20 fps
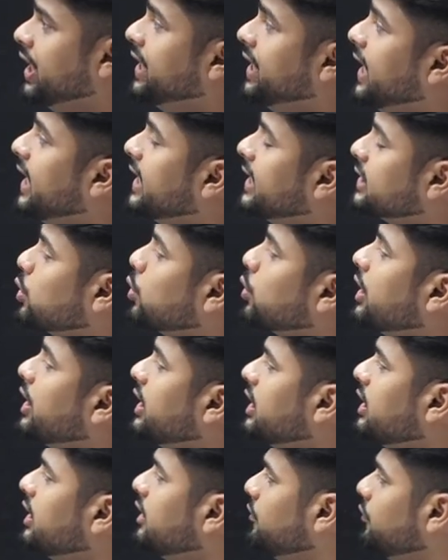It is
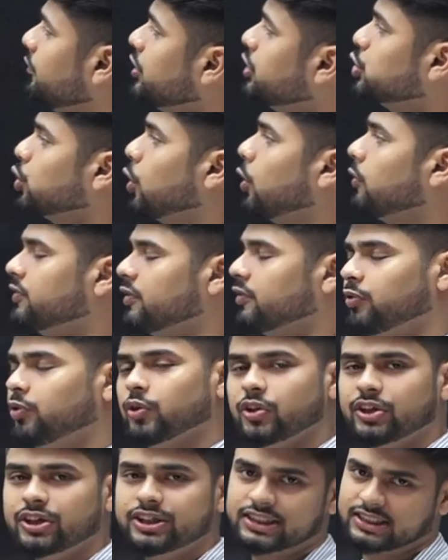located in which of the
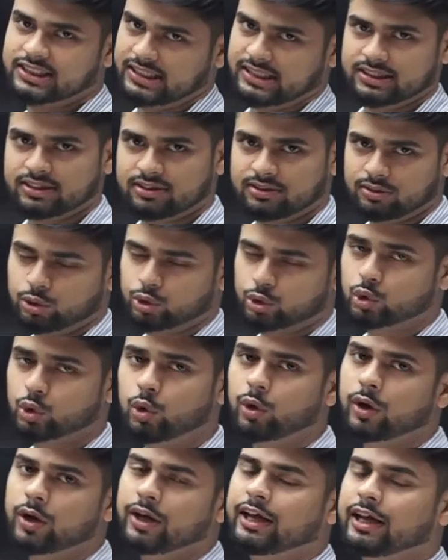following states? So,
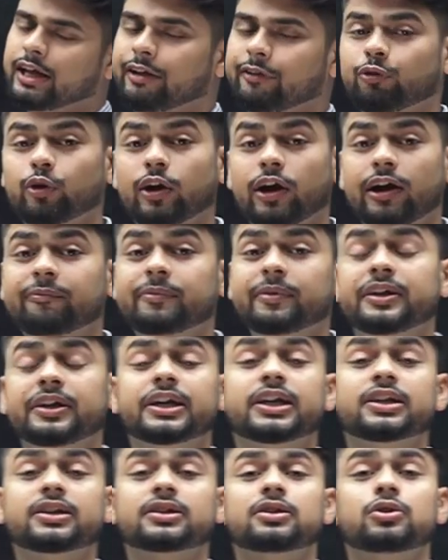if you have been
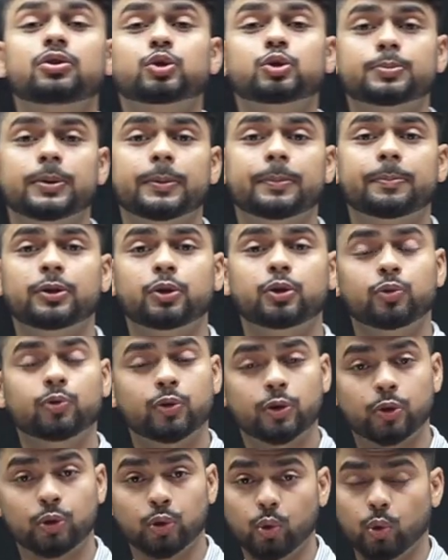reading the newspaper, you
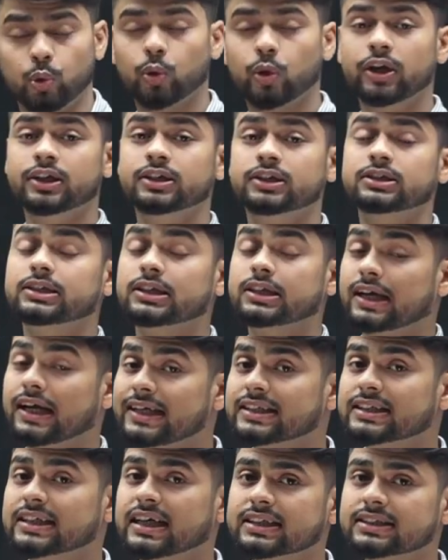would know the
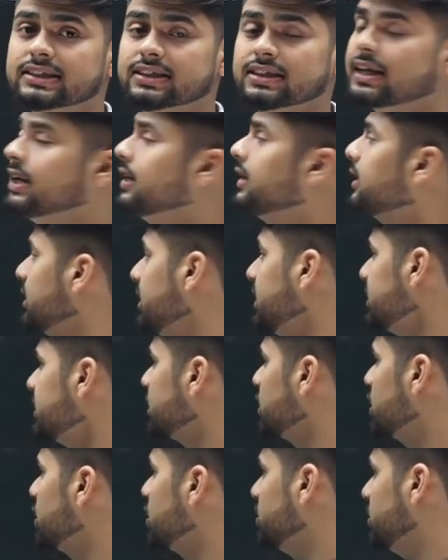right answer here is
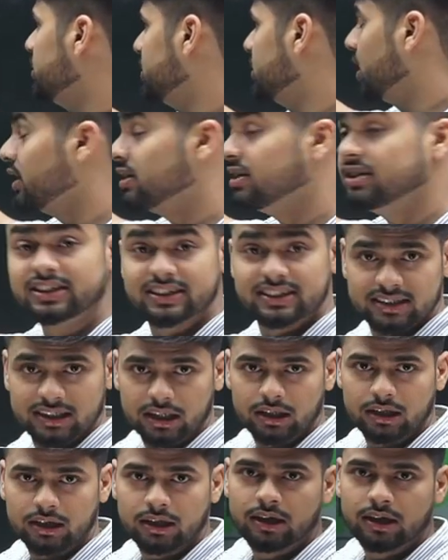Chhattisgarh.